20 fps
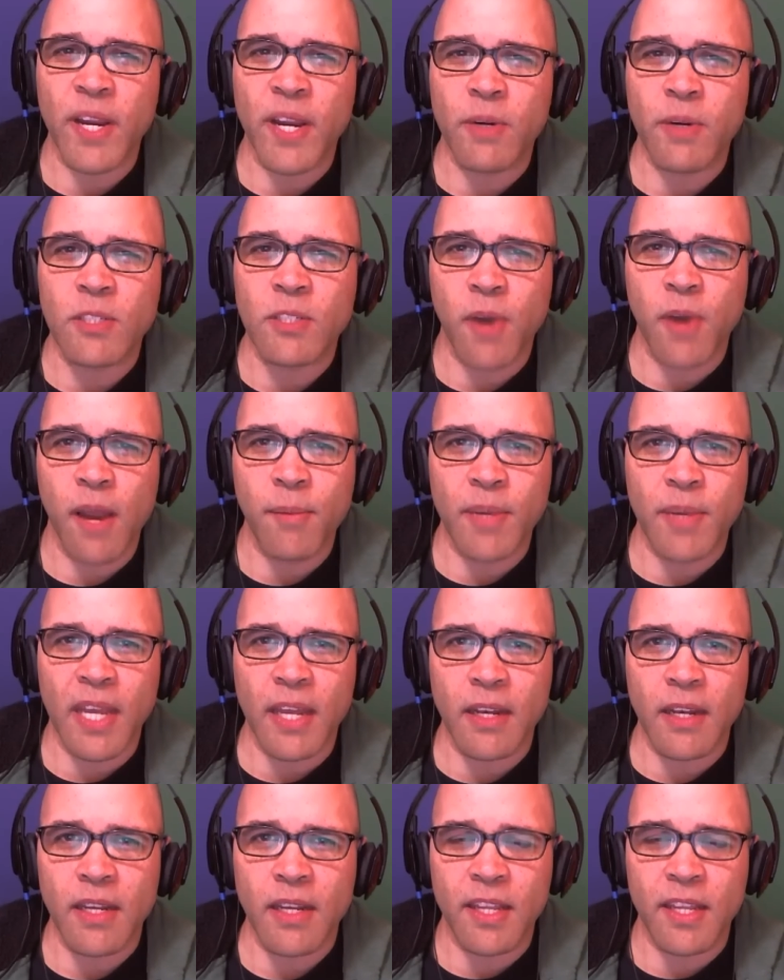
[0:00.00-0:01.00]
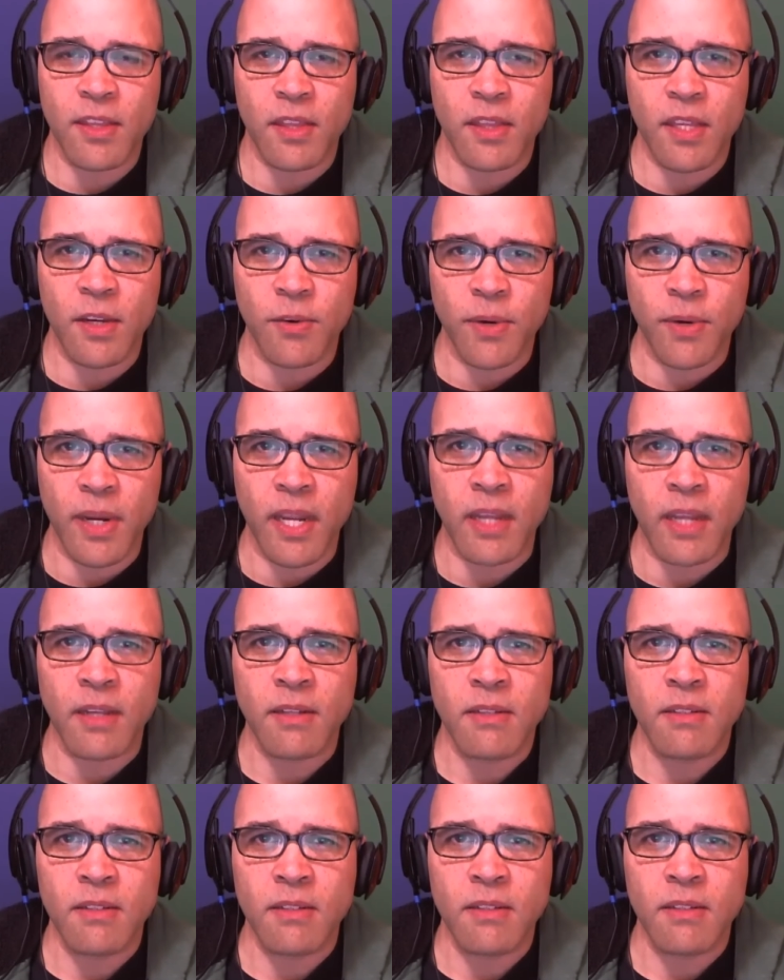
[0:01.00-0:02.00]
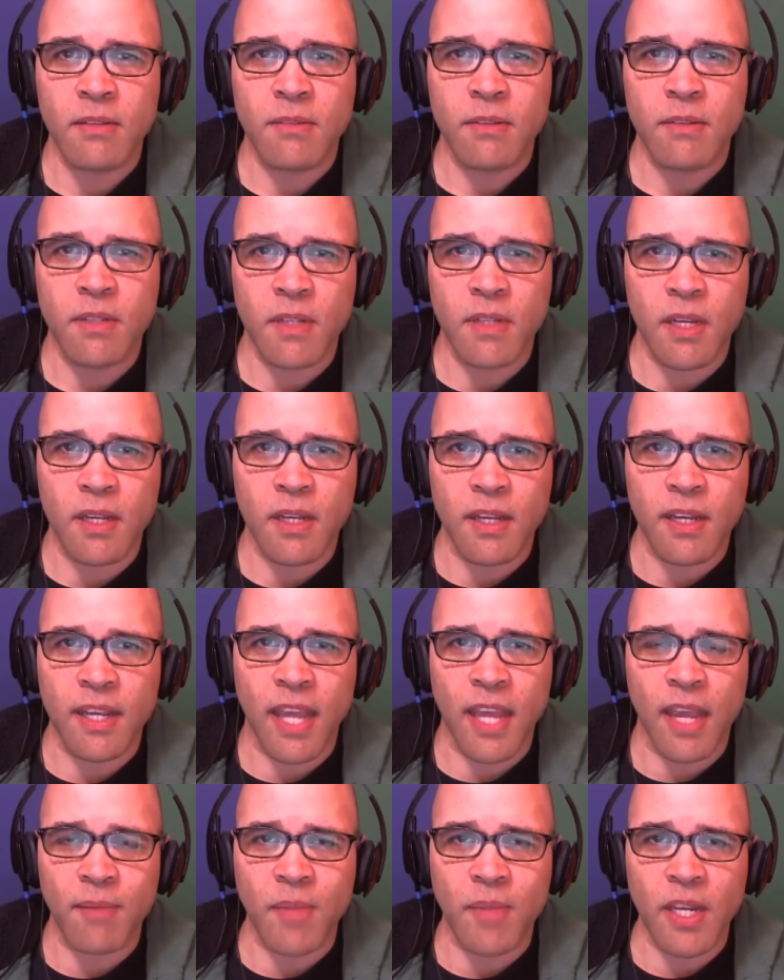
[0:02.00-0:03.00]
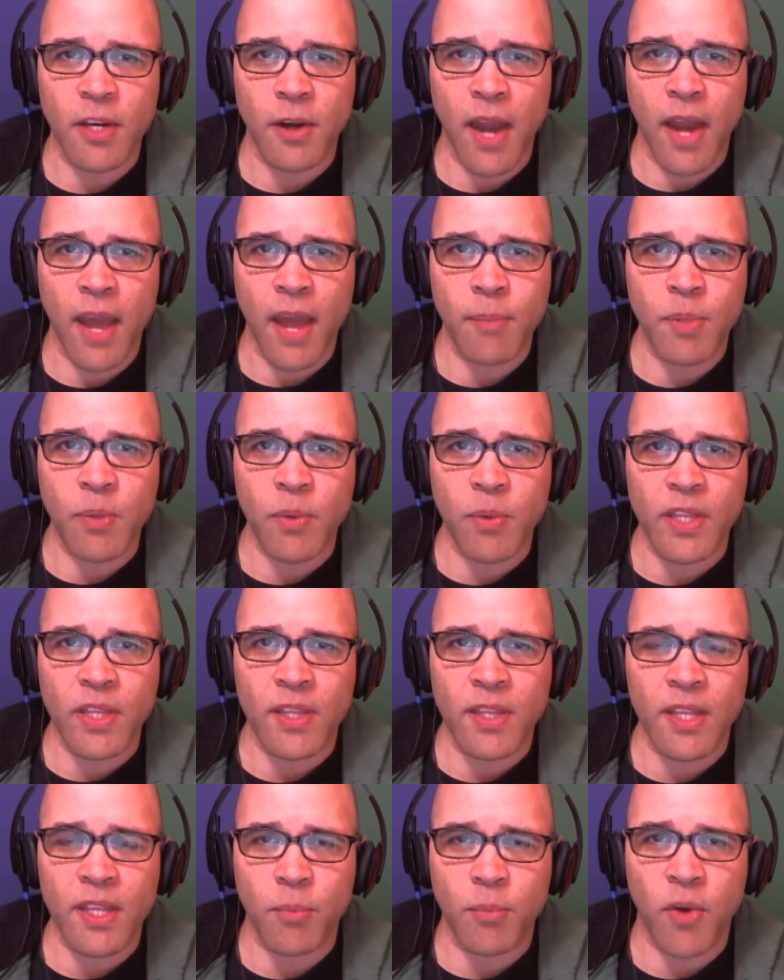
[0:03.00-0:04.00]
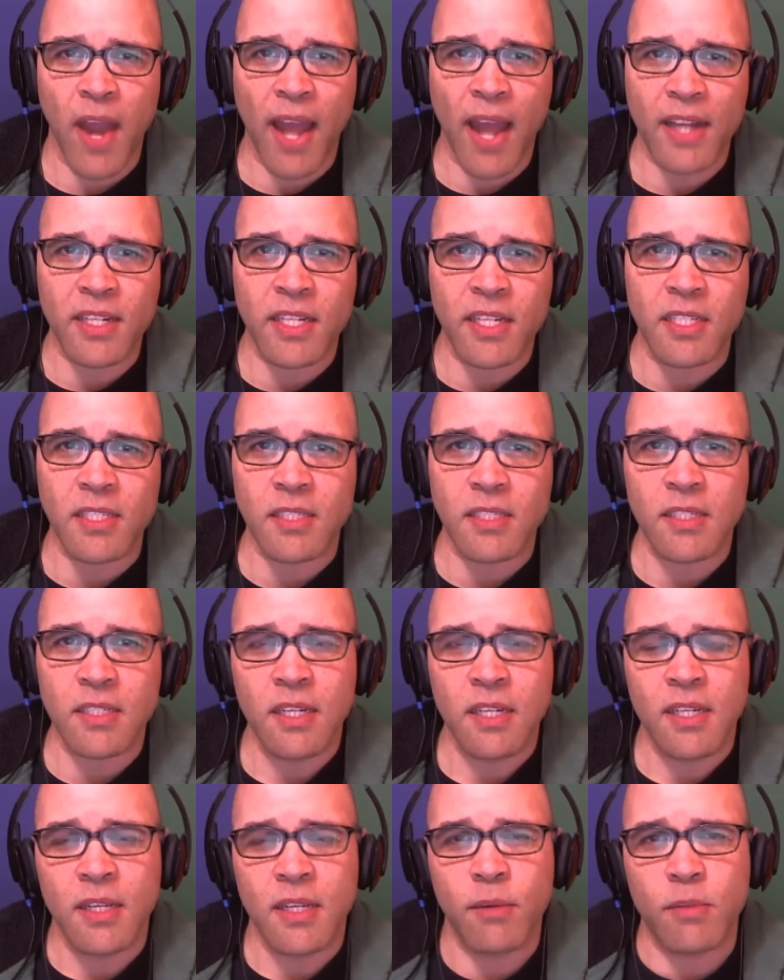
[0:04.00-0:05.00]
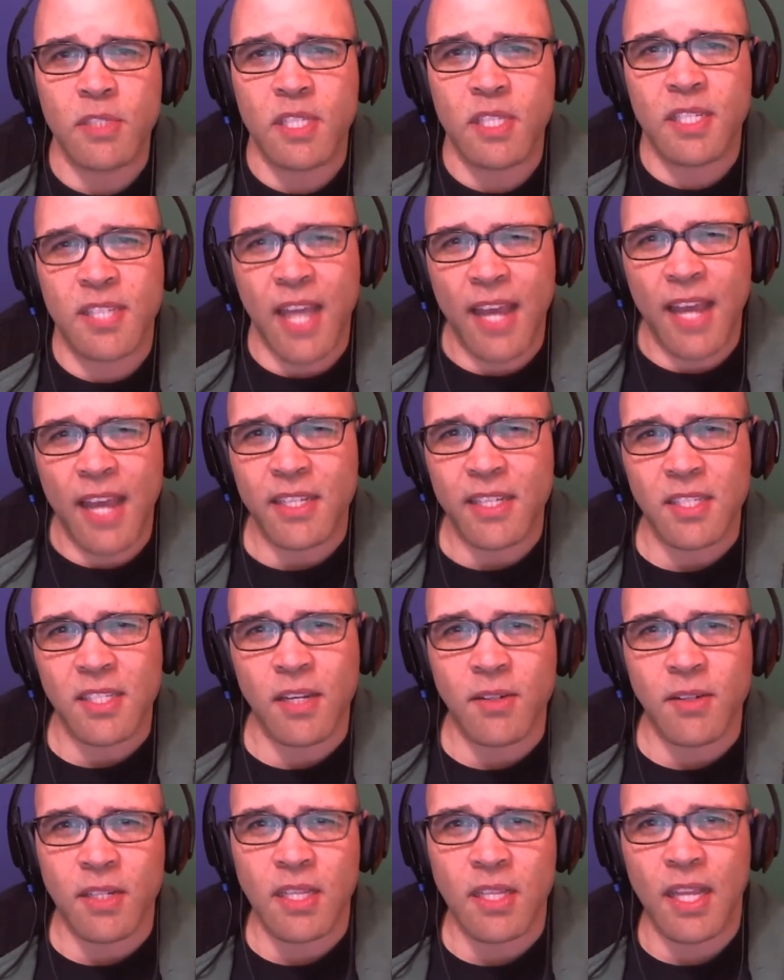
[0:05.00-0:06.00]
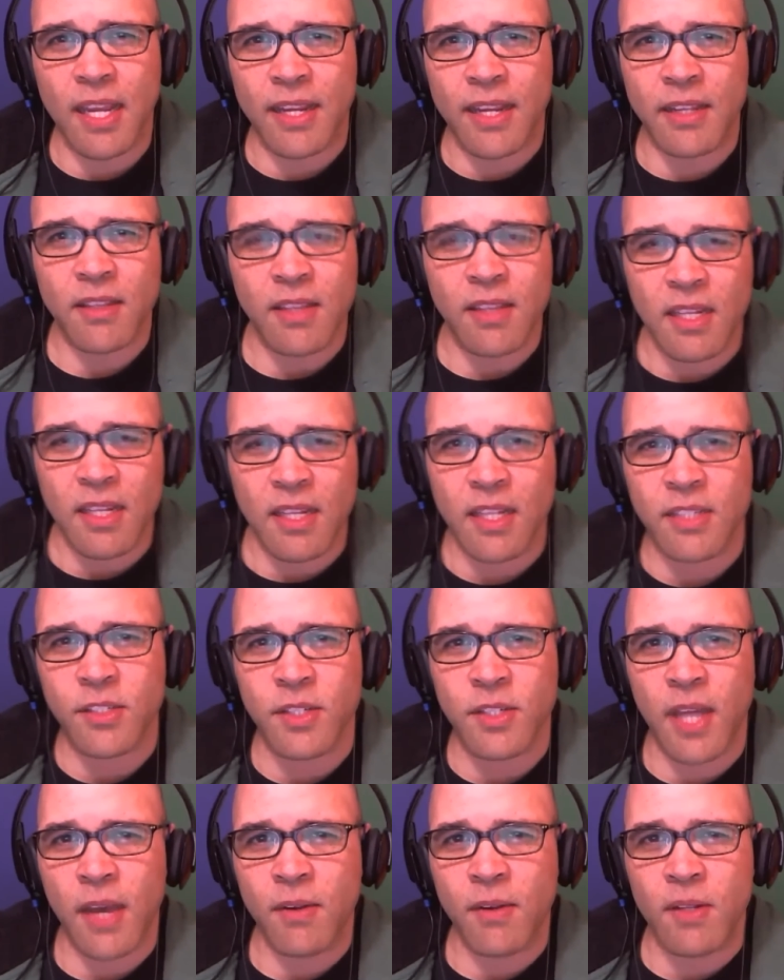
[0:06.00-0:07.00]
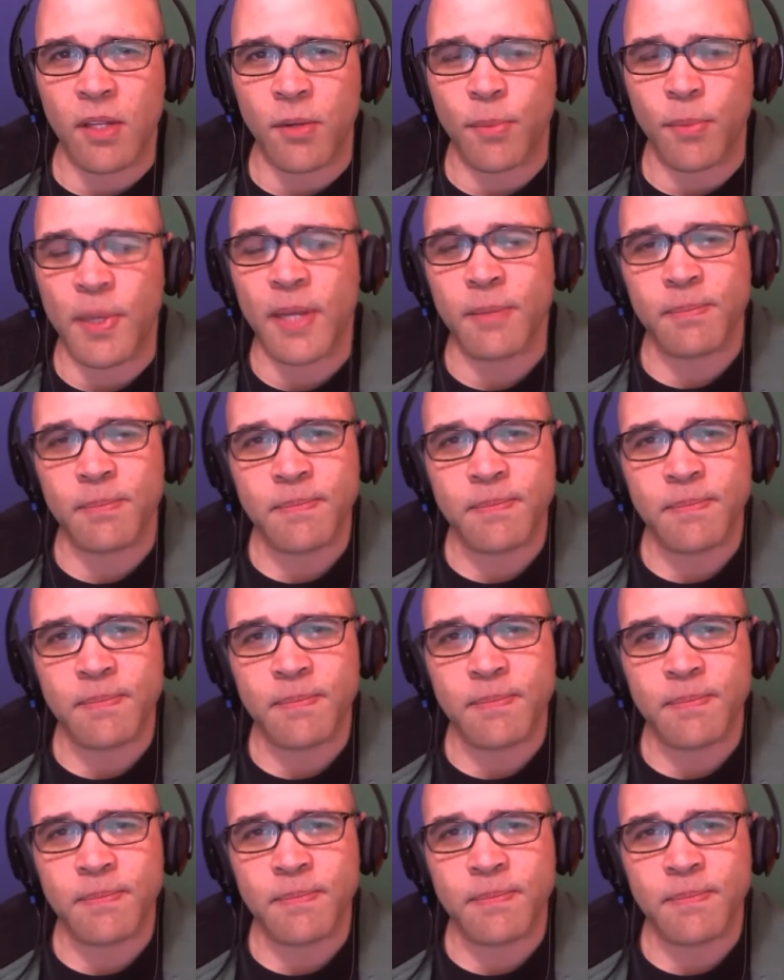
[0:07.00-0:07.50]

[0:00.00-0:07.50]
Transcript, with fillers: describing it, in theory, a game that you're happy with, in practice, it was the tech, it sounded like, that let you down a little bit.